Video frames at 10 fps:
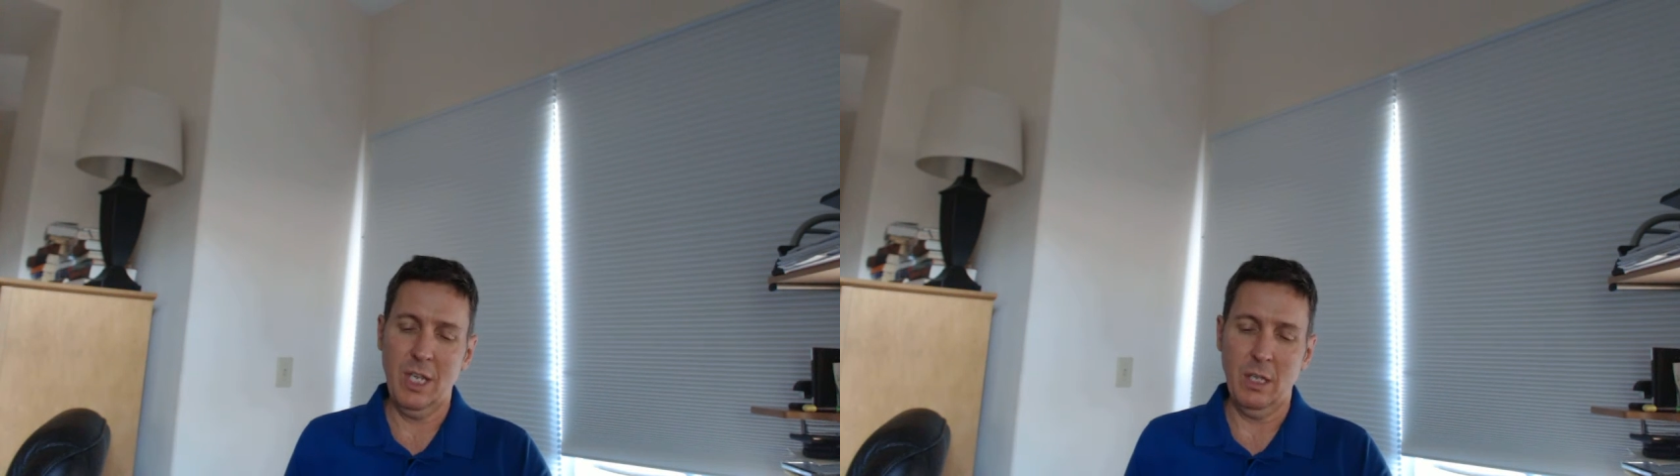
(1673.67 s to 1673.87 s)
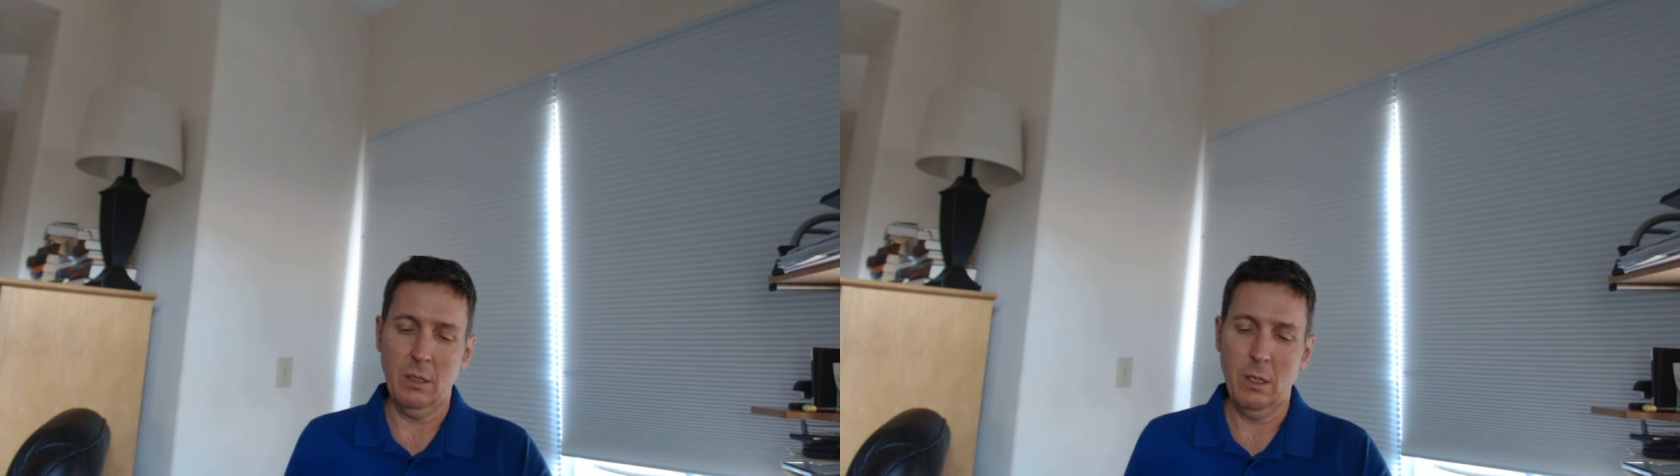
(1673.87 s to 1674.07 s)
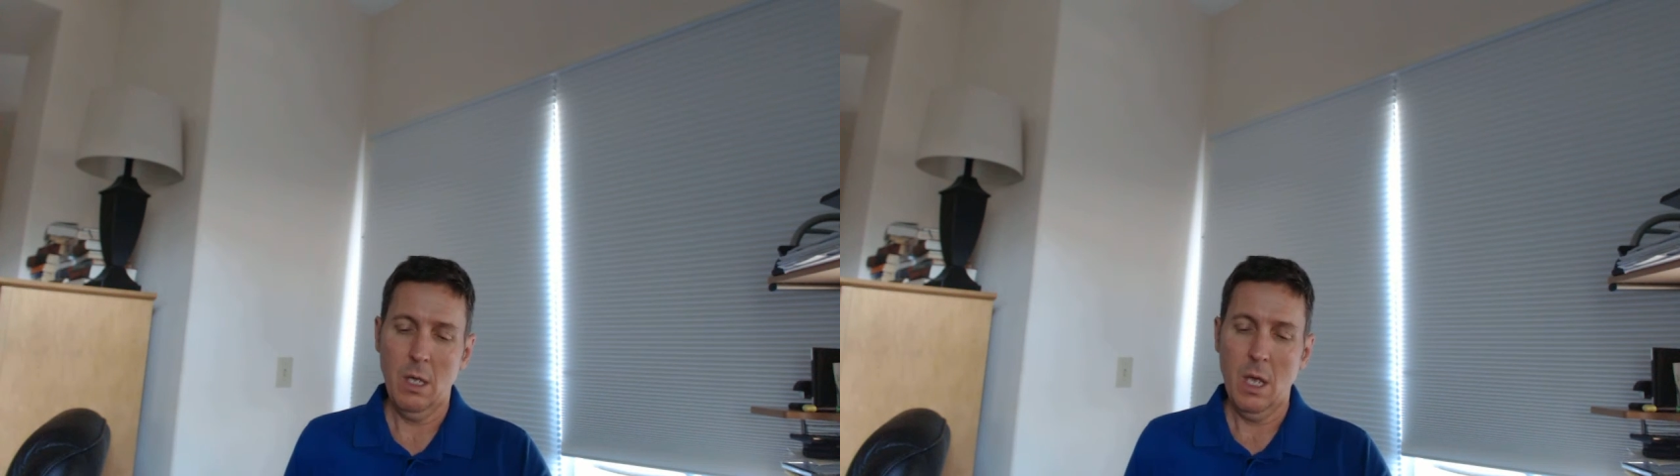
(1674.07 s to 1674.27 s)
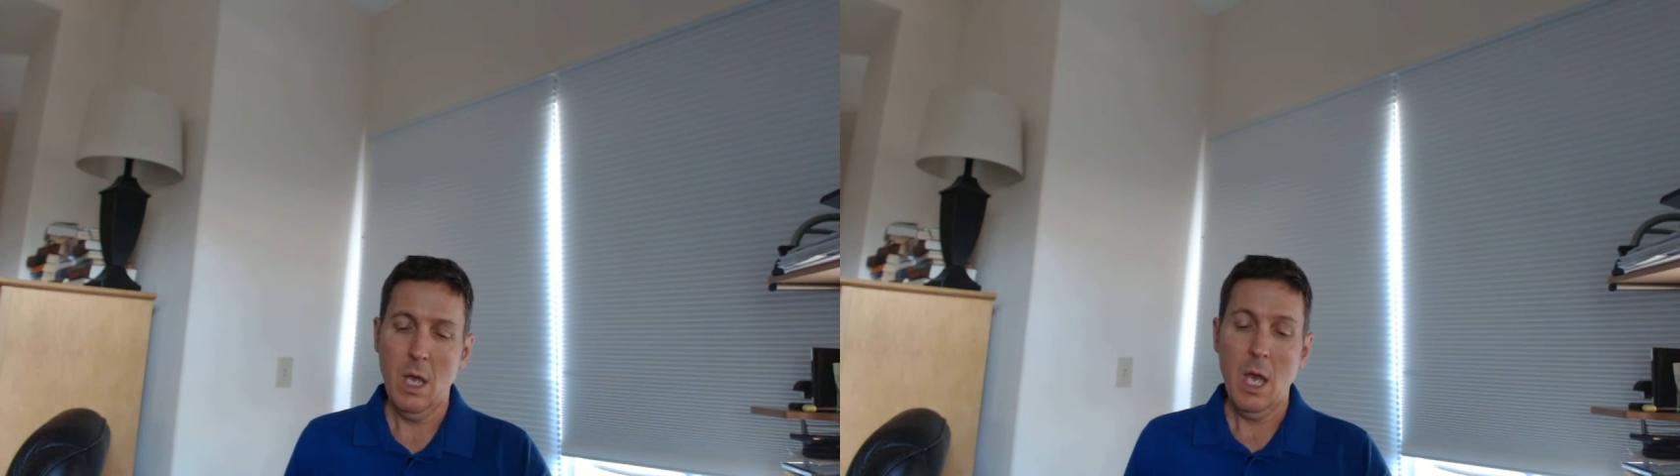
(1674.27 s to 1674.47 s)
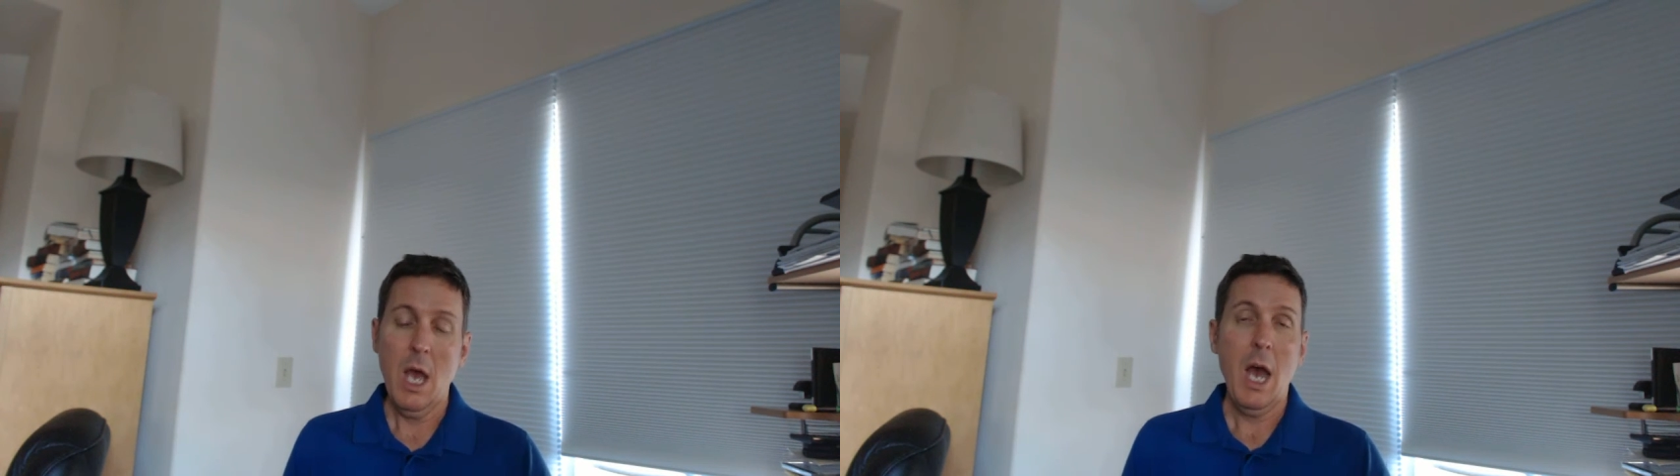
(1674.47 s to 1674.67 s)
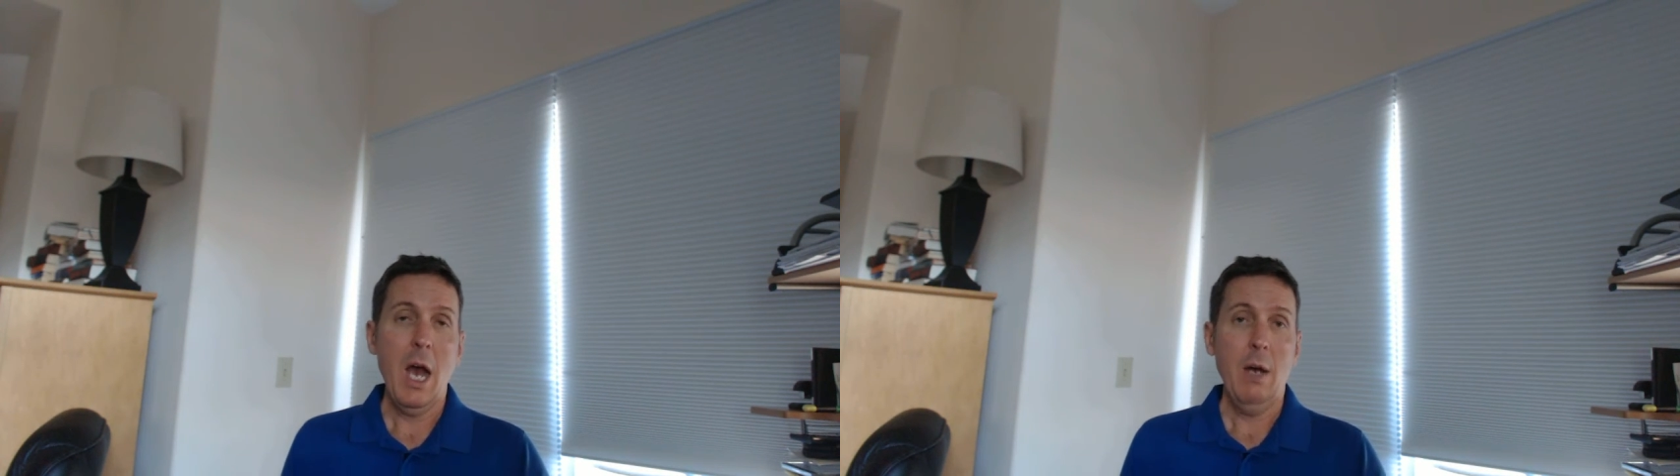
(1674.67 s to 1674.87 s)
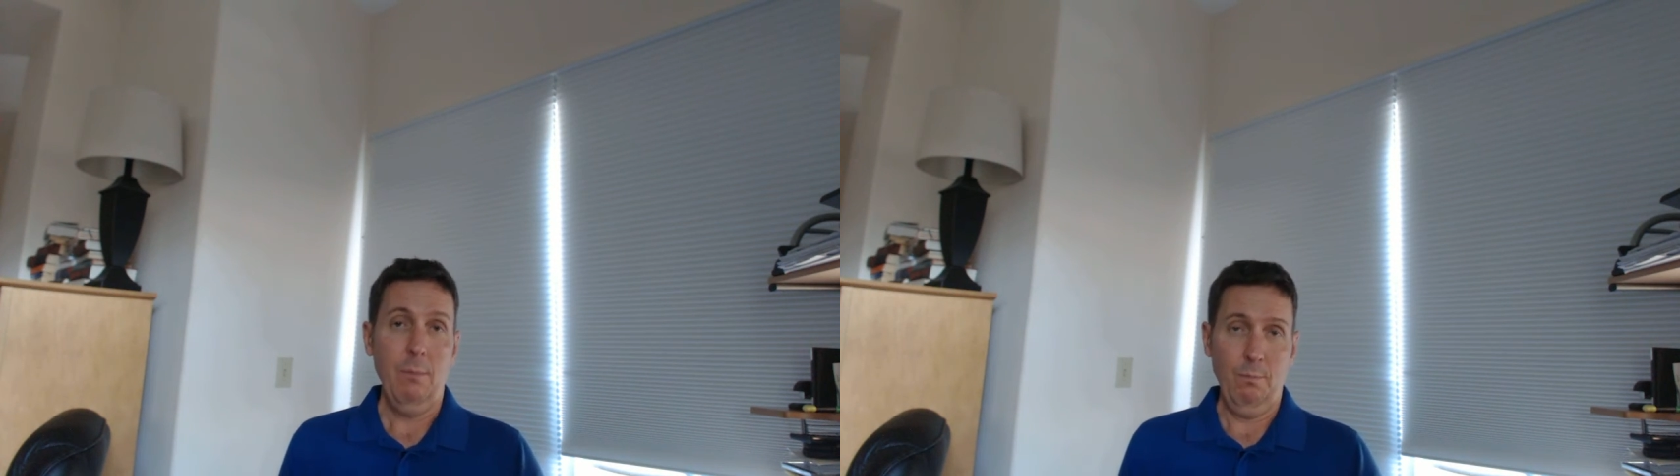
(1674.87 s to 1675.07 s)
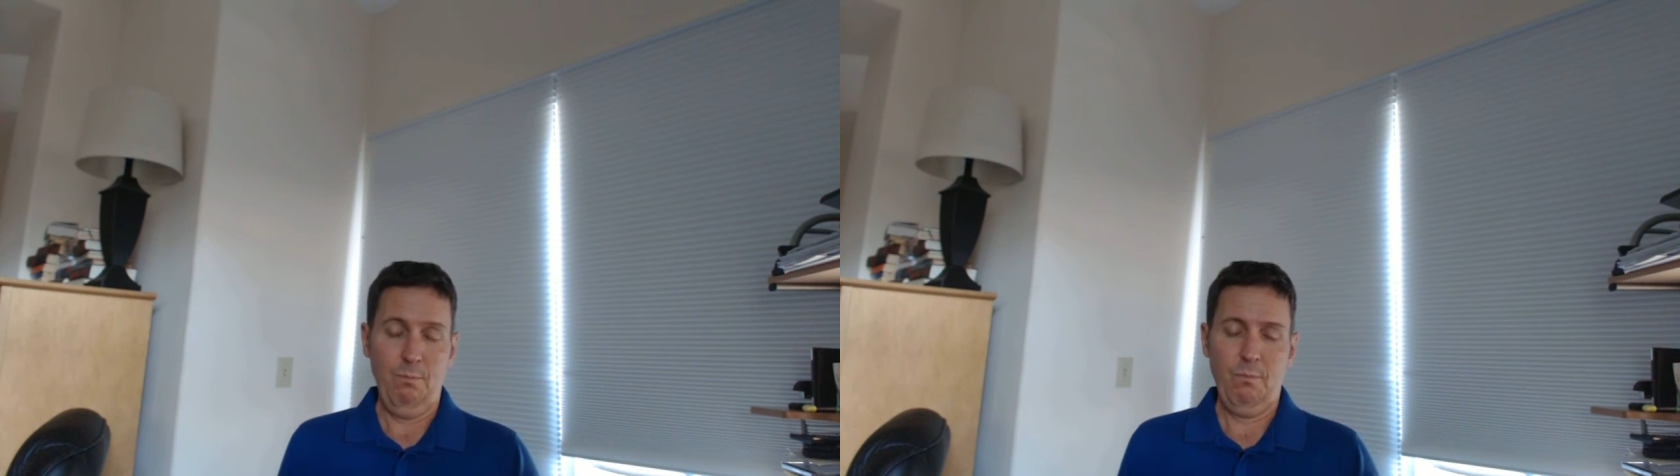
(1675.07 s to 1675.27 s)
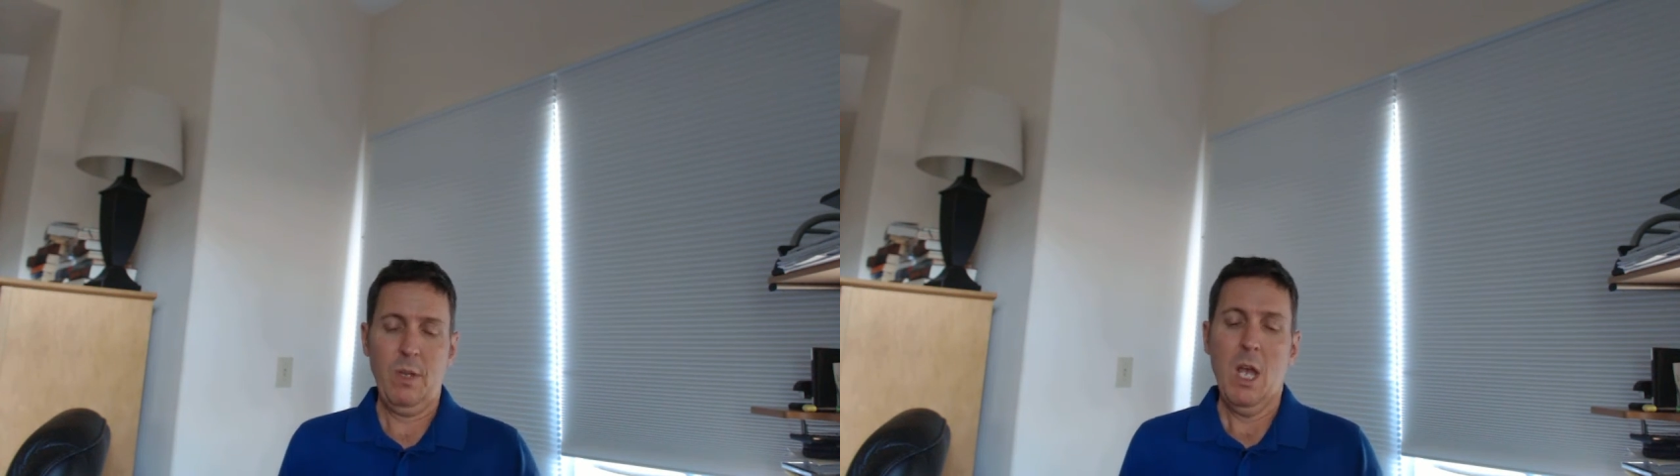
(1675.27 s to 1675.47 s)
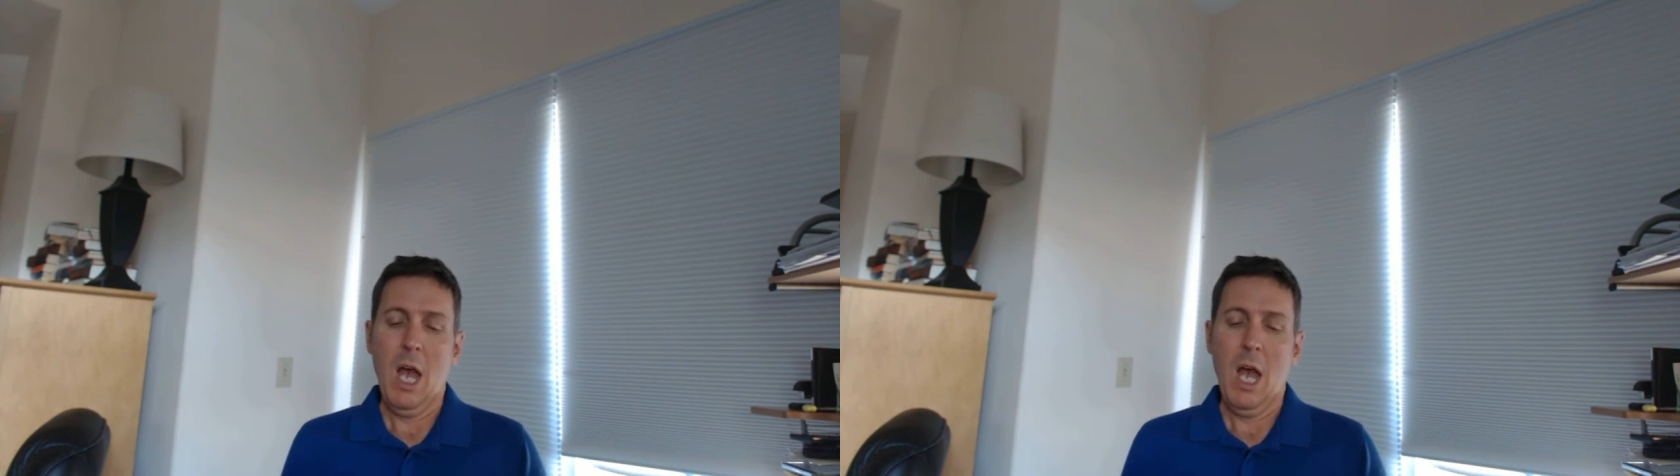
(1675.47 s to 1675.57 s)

page 921,